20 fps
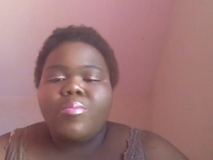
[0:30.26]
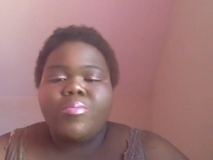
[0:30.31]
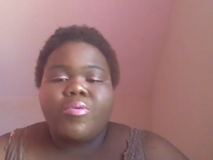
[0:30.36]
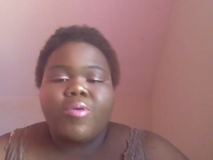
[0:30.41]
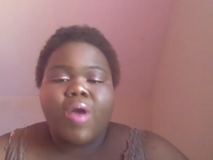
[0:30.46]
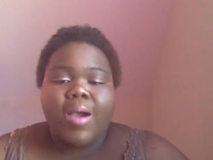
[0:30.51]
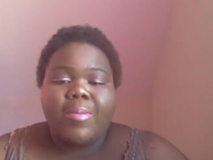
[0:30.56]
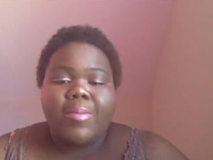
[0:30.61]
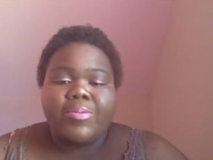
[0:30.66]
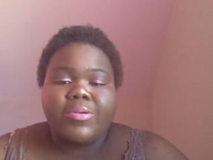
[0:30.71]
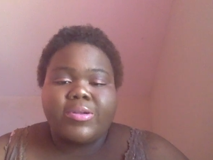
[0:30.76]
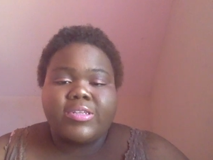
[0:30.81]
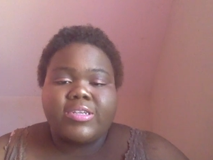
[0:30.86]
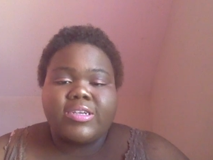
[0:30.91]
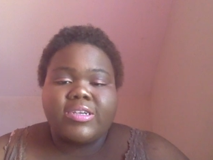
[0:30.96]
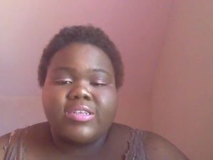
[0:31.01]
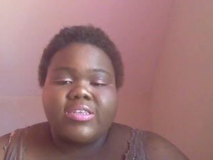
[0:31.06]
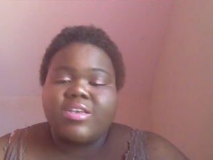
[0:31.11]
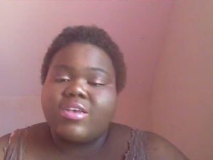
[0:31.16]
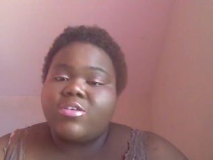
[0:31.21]
proper
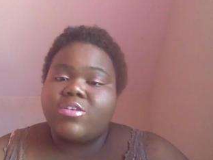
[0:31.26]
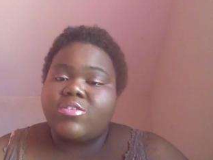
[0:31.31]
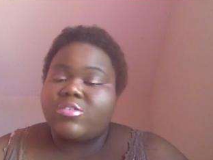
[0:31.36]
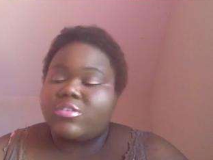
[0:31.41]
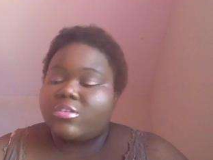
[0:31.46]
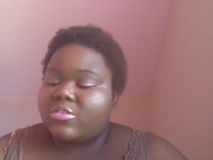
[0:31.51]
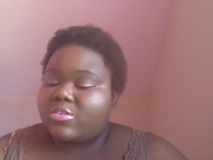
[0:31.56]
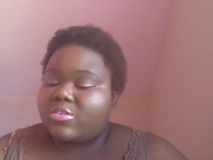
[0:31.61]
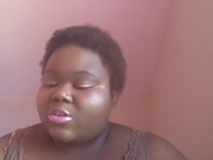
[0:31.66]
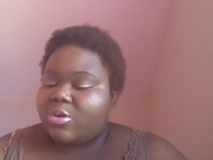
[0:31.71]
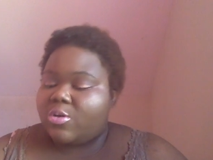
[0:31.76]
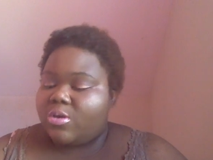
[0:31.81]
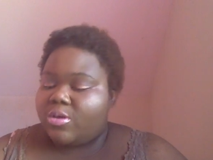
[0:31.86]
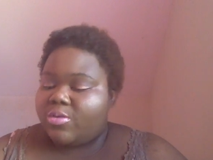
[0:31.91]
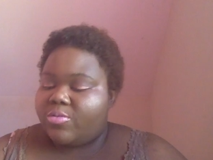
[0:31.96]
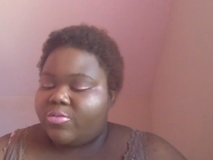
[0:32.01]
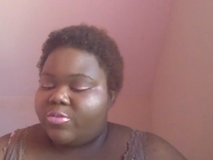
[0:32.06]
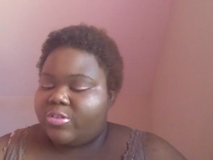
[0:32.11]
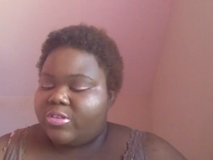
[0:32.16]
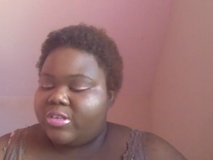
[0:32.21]
details, so
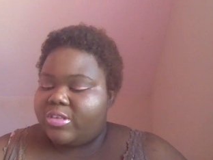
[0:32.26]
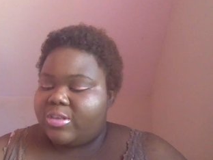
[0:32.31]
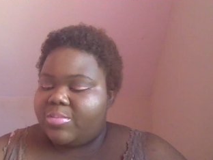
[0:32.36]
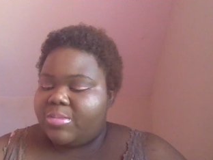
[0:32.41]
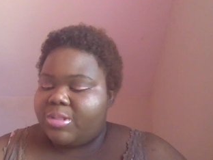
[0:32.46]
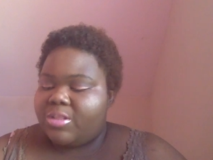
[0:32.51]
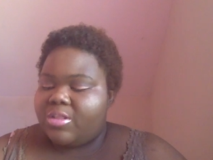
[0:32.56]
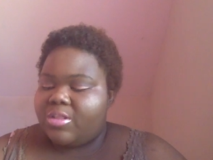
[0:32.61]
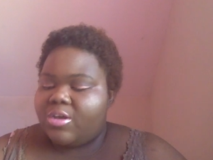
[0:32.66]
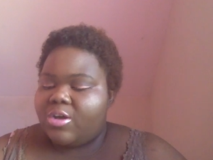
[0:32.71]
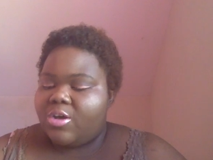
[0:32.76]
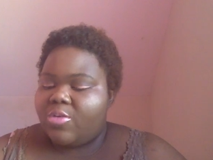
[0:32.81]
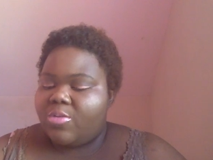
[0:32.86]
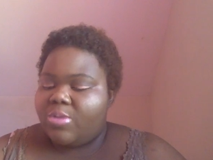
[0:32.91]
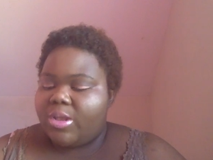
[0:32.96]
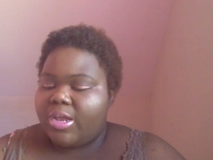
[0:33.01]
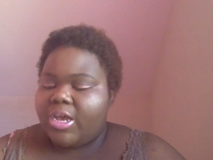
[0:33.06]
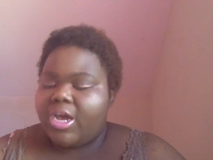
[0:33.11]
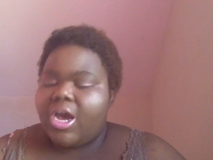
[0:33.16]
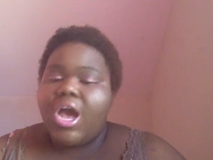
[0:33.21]
if you see me look
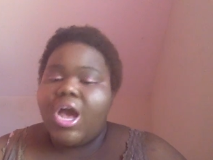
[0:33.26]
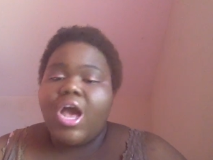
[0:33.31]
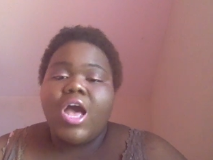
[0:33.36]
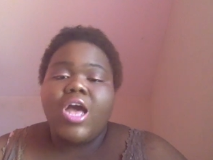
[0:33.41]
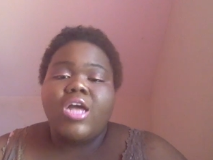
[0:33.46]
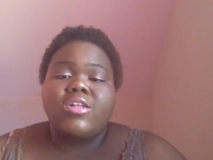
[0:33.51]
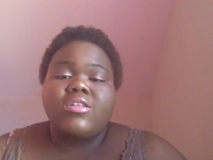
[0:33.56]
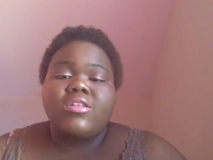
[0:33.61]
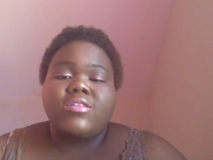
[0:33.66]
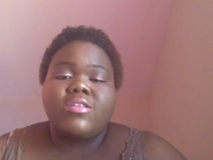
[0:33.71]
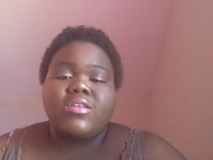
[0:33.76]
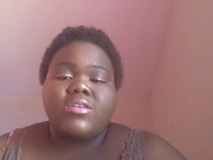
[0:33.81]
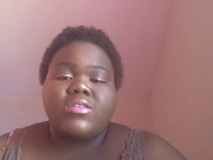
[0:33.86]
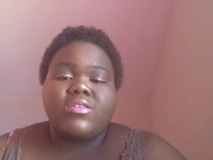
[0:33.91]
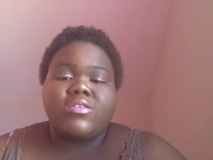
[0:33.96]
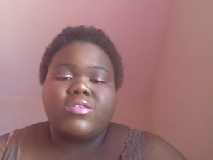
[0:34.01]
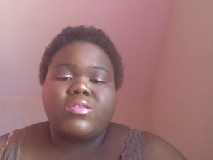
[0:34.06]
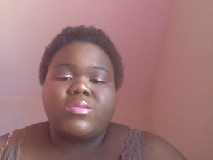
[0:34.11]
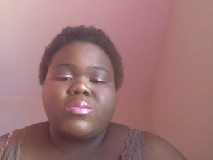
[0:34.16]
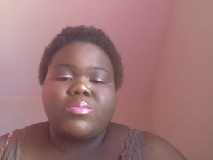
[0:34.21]
over there,
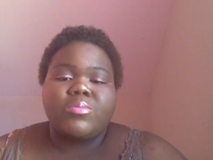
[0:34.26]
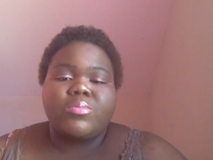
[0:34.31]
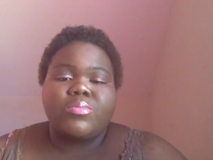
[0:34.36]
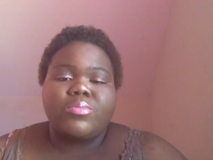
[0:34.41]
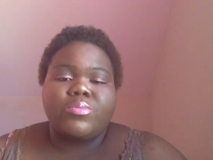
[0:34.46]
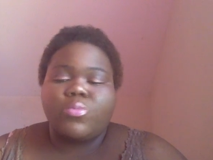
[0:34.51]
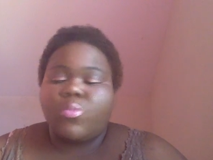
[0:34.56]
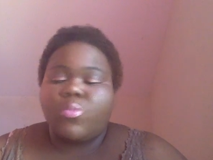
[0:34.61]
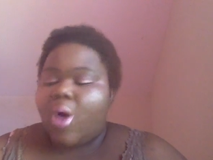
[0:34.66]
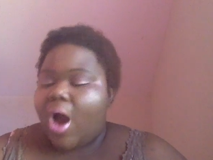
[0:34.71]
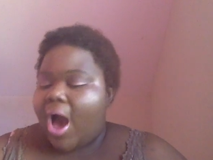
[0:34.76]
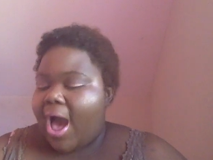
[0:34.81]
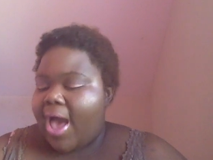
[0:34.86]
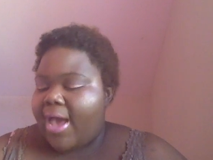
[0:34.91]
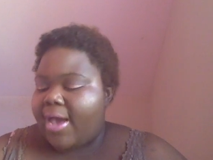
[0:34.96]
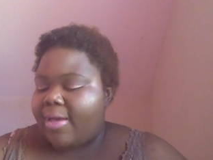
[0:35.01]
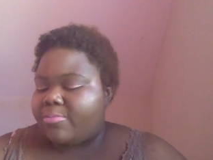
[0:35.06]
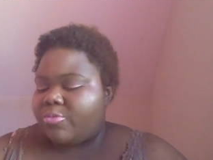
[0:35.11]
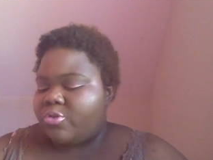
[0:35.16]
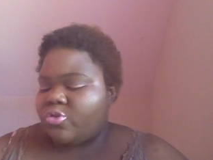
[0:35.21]
that's why
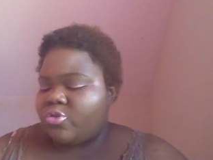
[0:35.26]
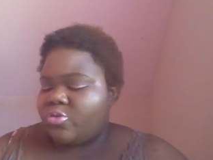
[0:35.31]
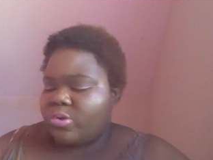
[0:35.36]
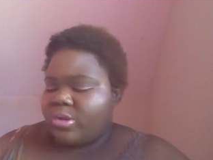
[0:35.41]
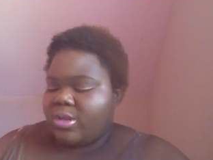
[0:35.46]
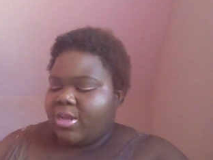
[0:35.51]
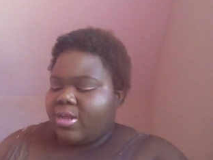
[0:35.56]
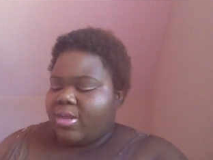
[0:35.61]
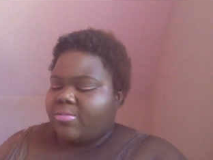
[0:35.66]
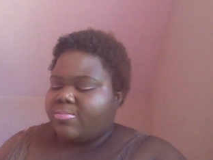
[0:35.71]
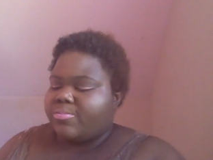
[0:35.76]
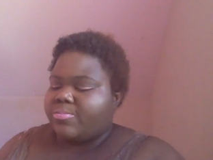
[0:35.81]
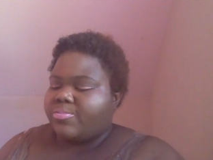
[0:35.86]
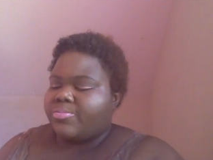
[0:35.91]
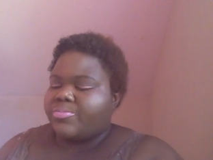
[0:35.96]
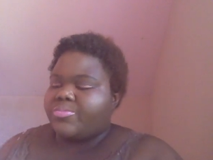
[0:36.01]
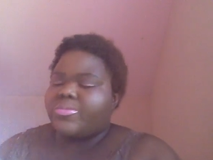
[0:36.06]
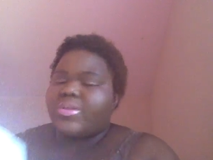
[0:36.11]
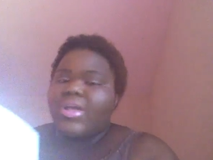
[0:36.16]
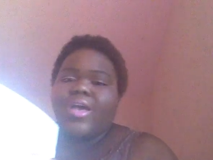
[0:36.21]
I'm doing it.
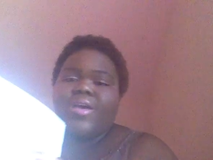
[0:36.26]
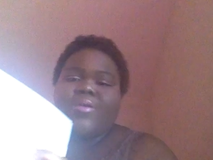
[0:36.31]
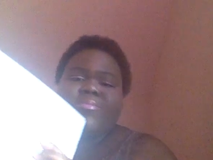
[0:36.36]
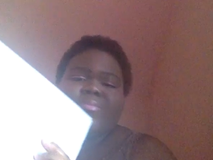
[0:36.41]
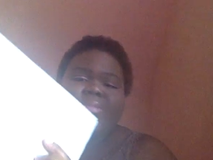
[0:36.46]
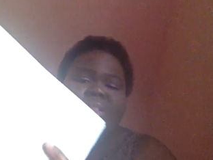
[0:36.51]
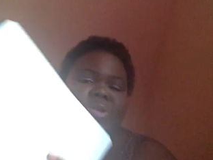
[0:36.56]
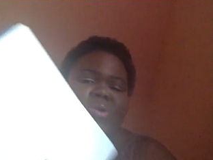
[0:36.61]
I have my